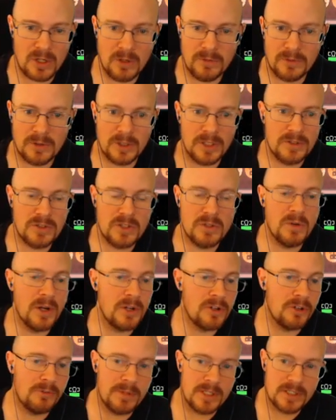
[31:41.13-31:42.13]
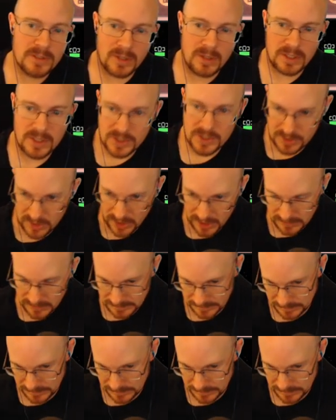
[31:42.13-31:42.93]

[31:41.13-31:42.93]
over a 200 piece orchestra.